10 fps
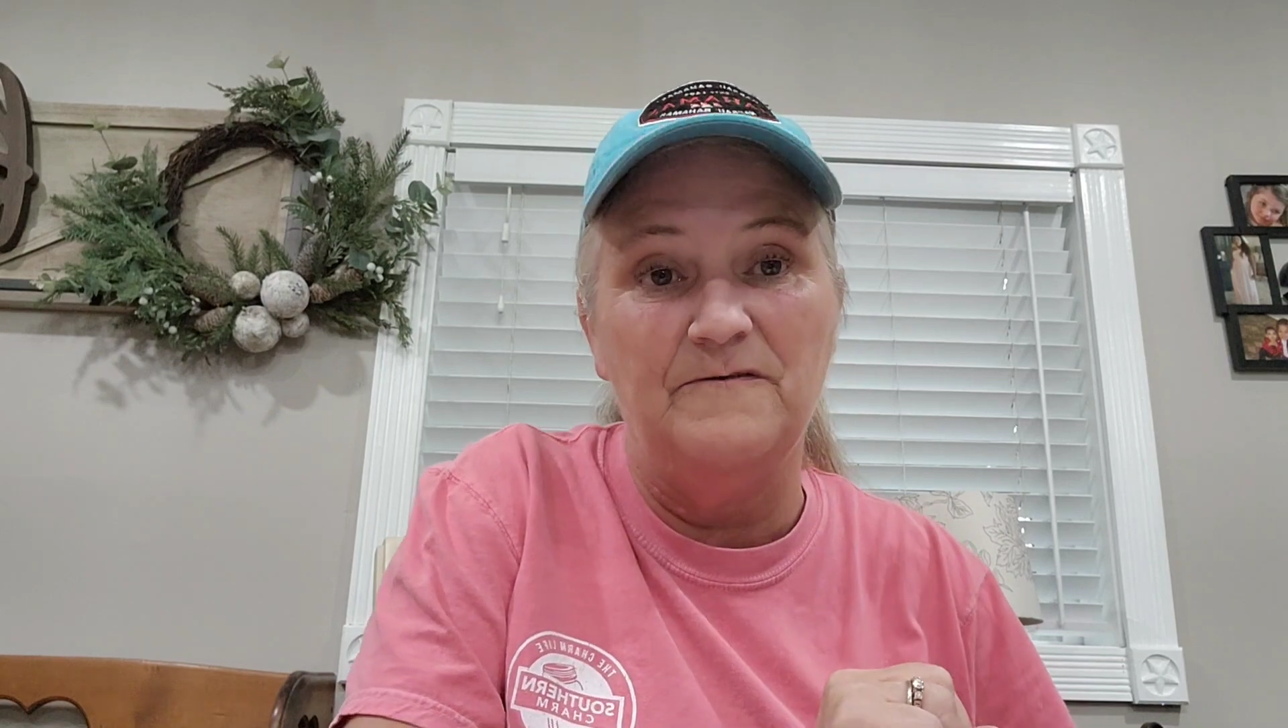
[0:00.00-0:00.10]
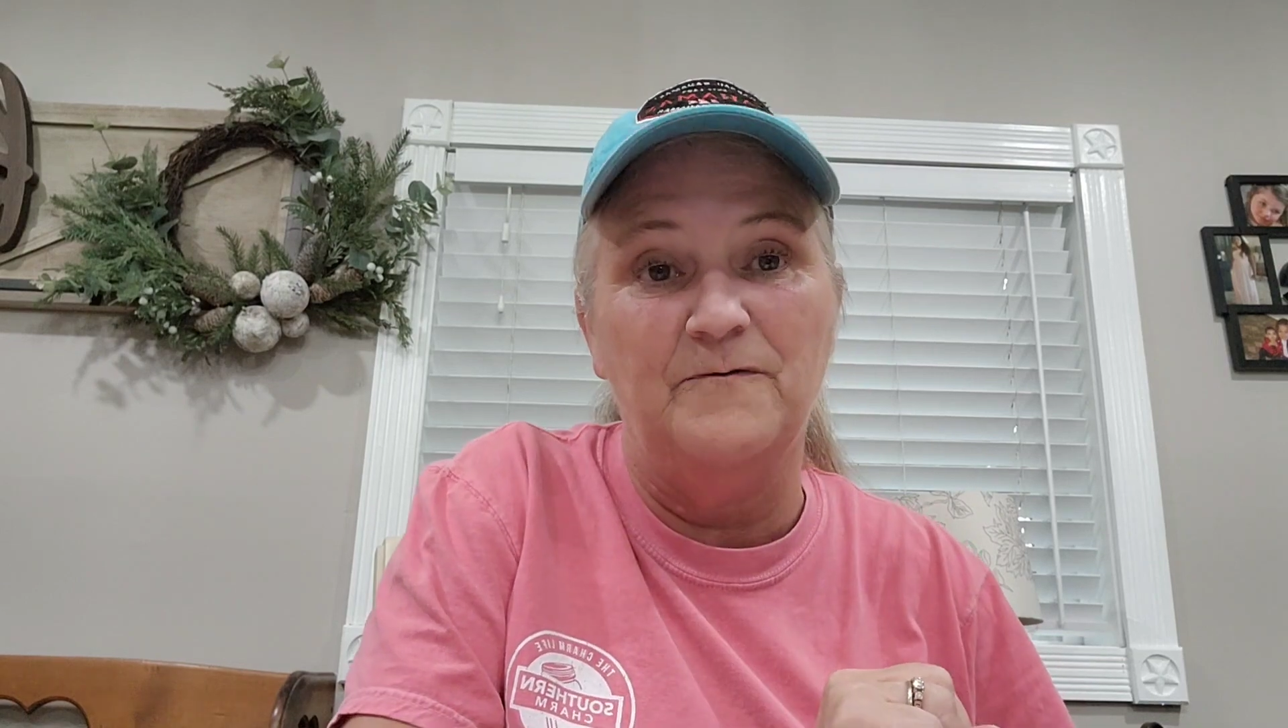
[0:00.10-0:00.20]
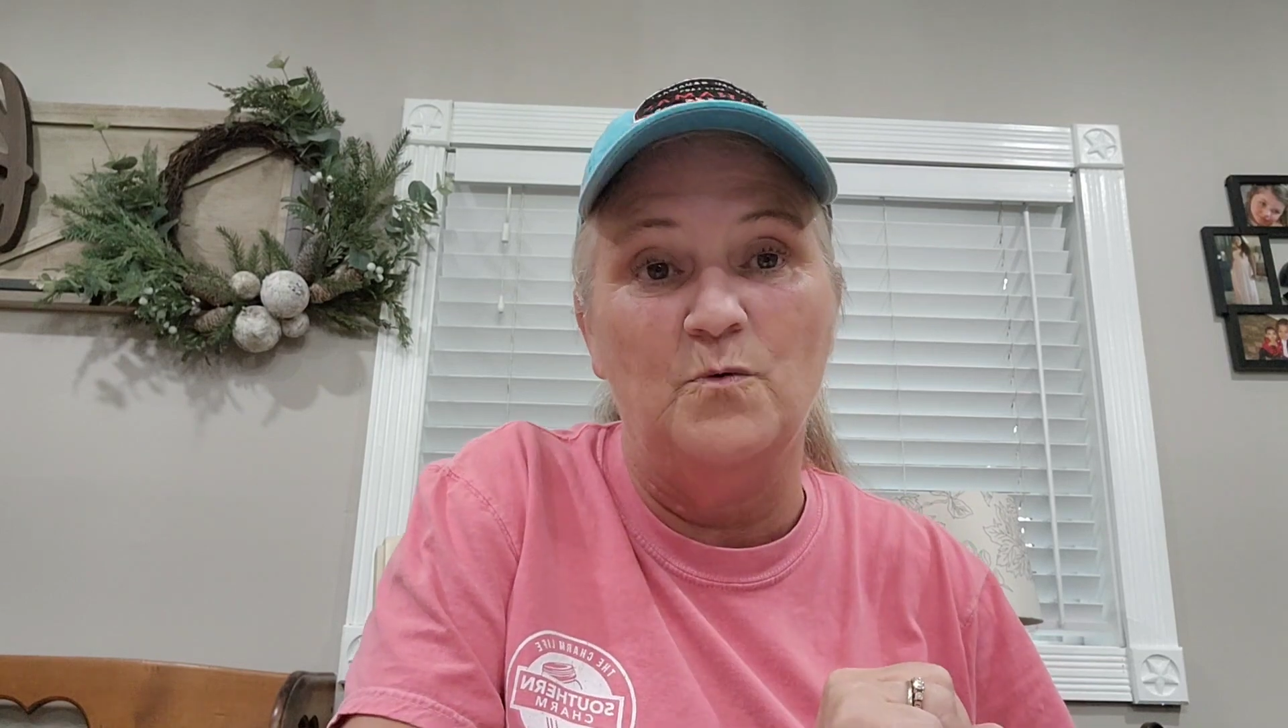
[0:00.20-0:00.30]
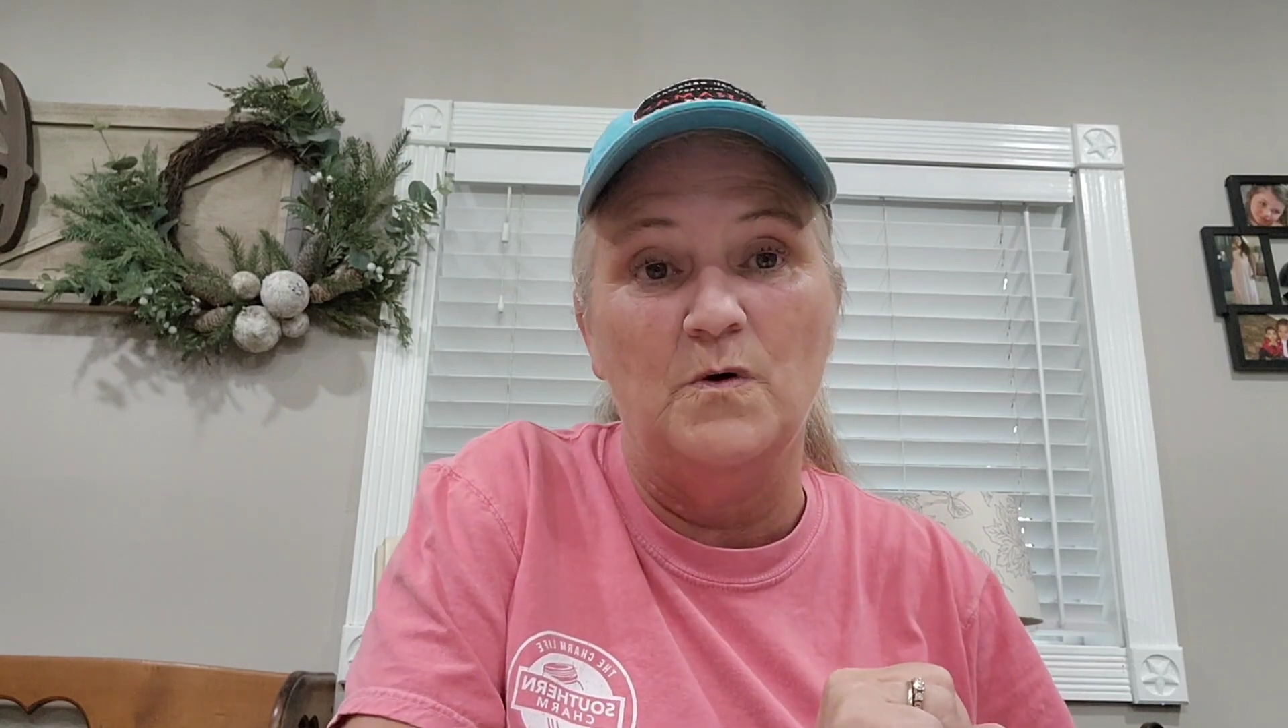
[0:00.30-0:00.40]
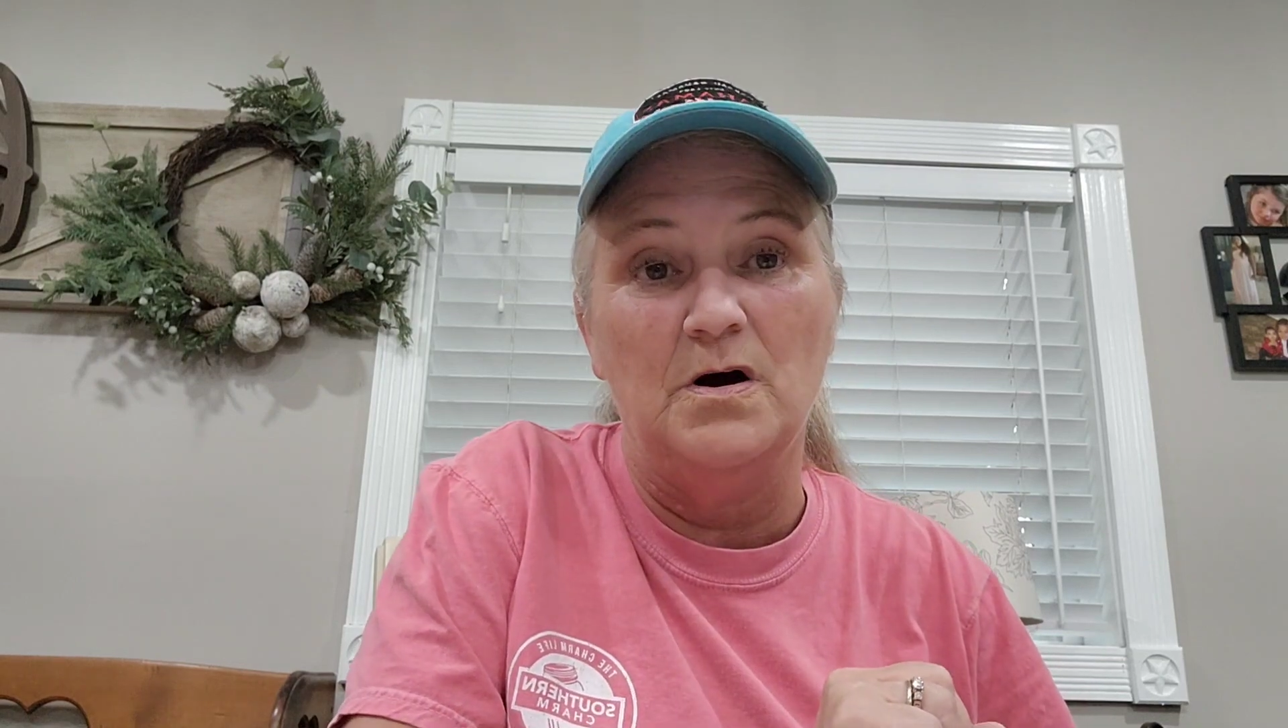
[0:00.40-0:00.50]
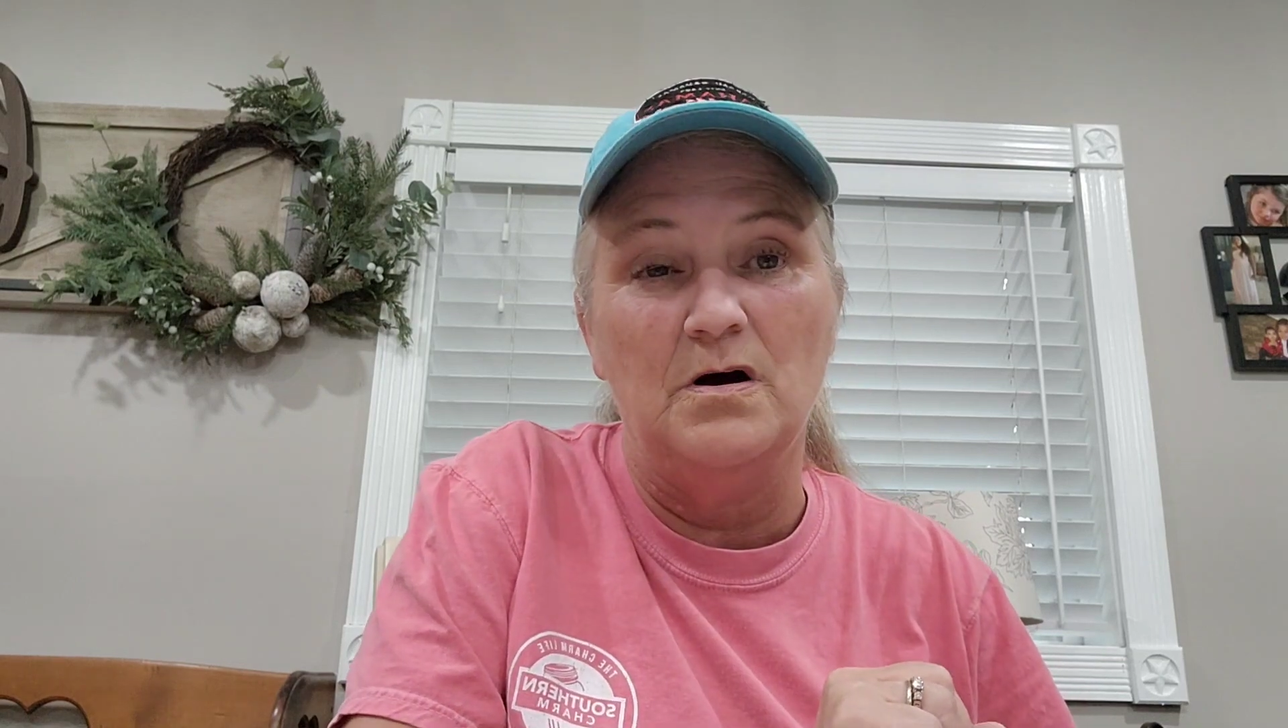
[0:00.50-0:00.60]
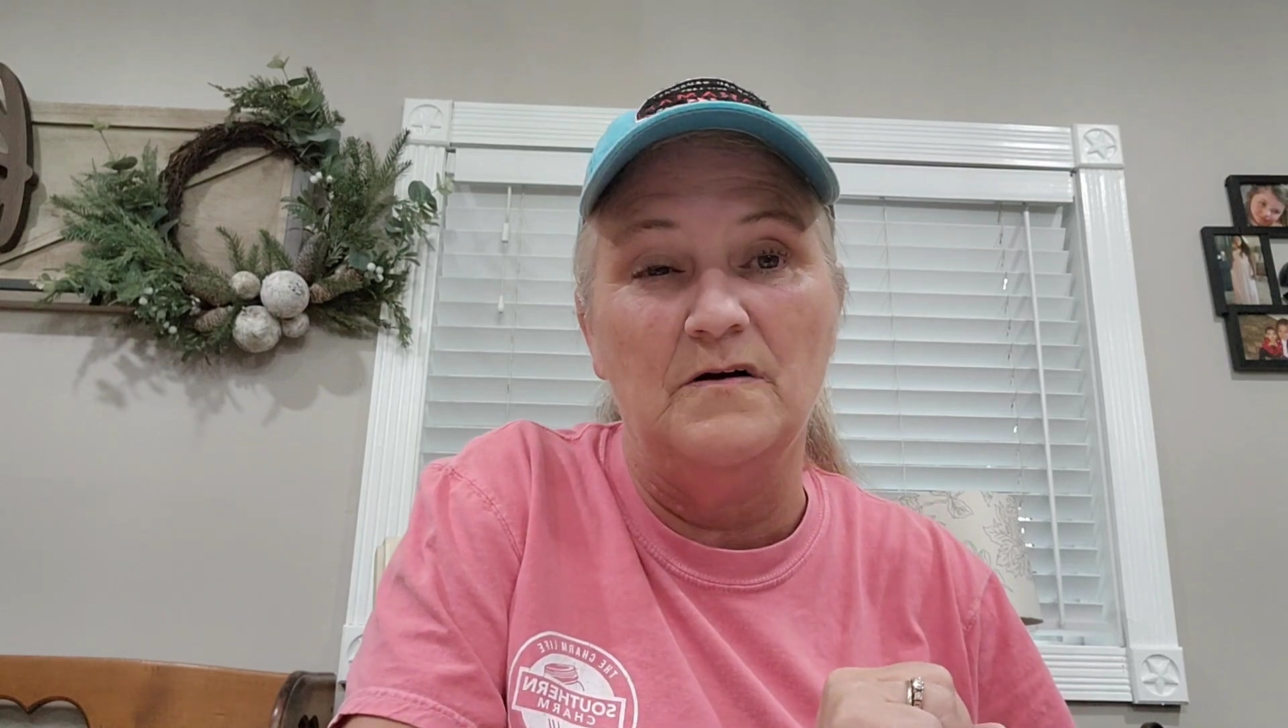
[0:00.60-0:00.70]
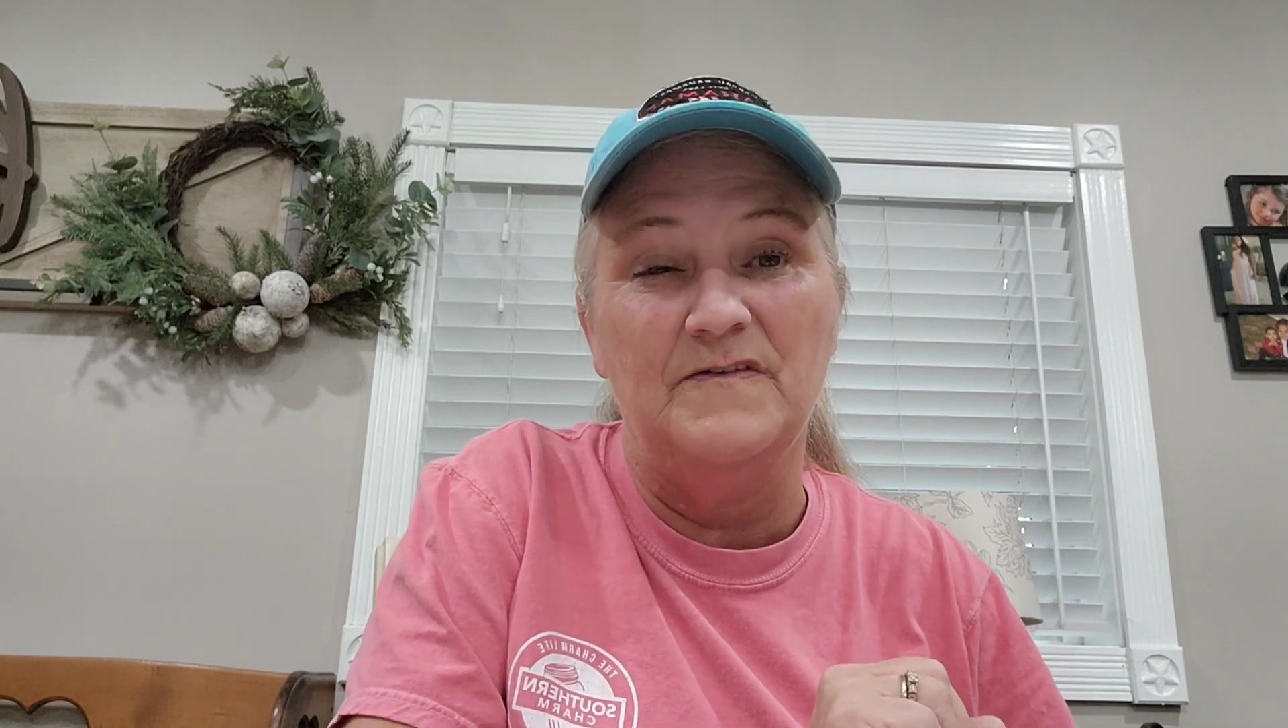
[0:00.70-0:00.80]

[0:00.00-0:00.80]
for